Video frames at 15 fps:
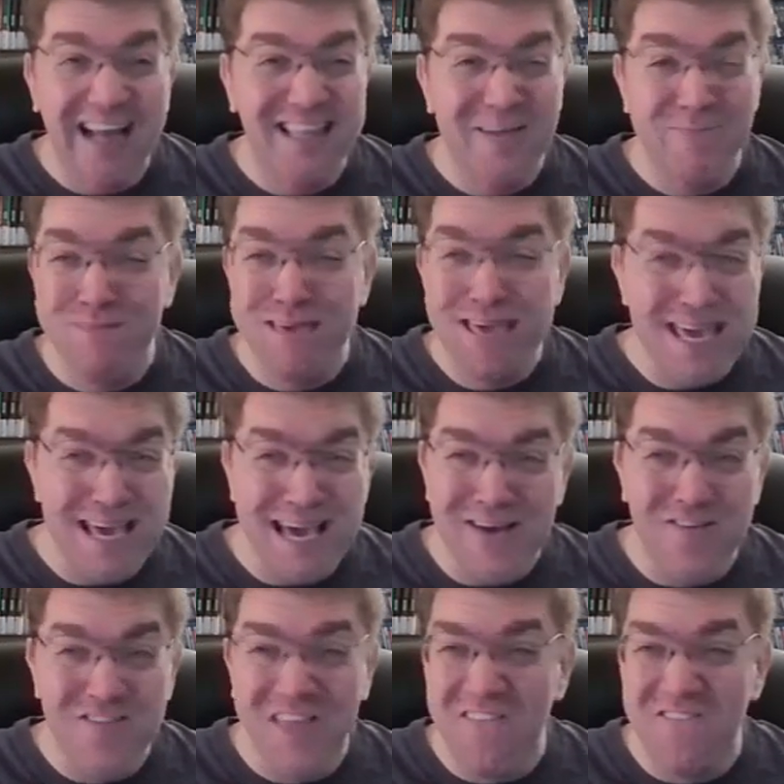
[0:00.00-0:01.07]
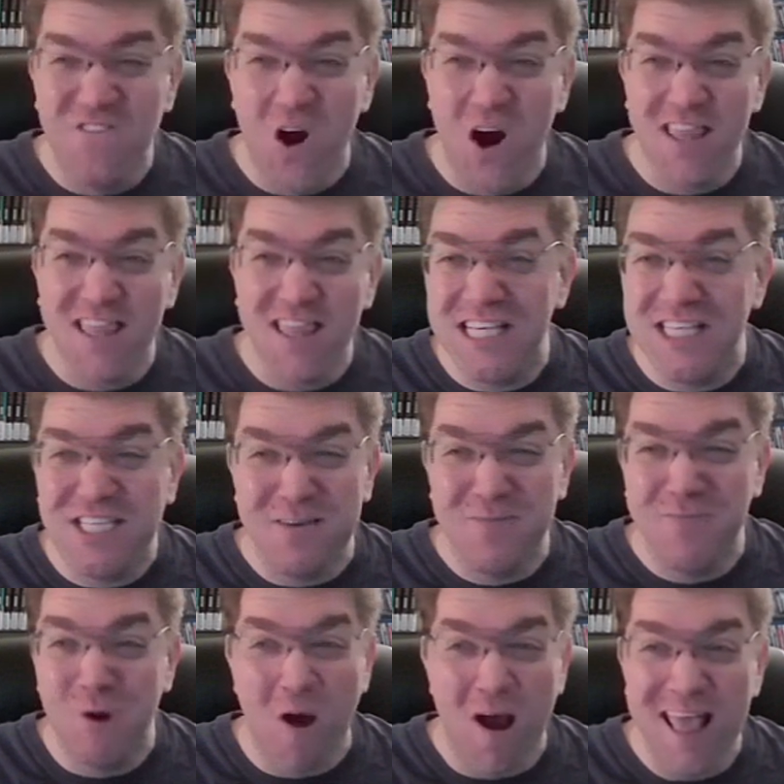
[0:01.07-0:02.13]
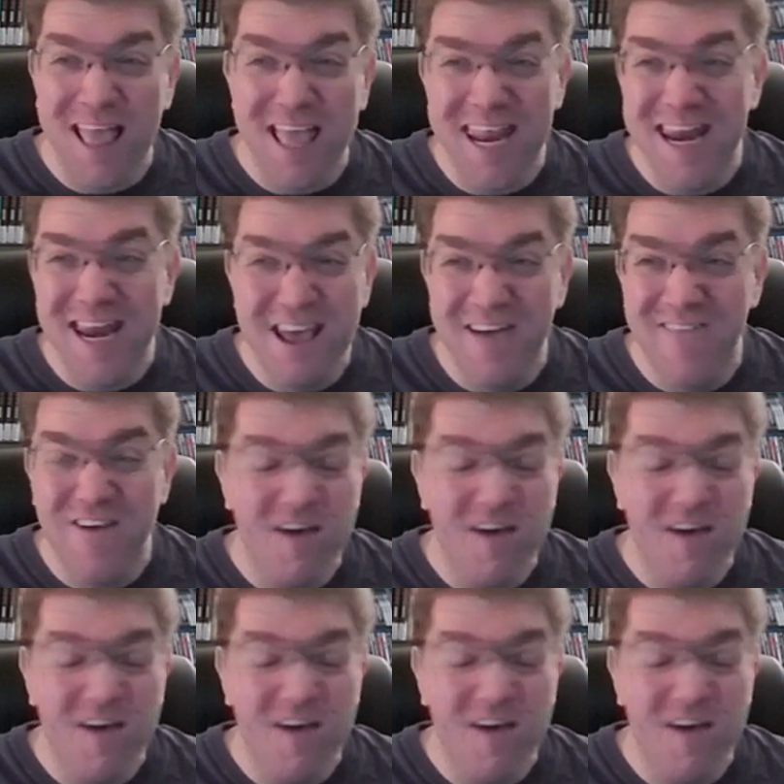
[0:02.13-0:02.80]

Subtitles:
Sabine can use the Force because she wanted it enough.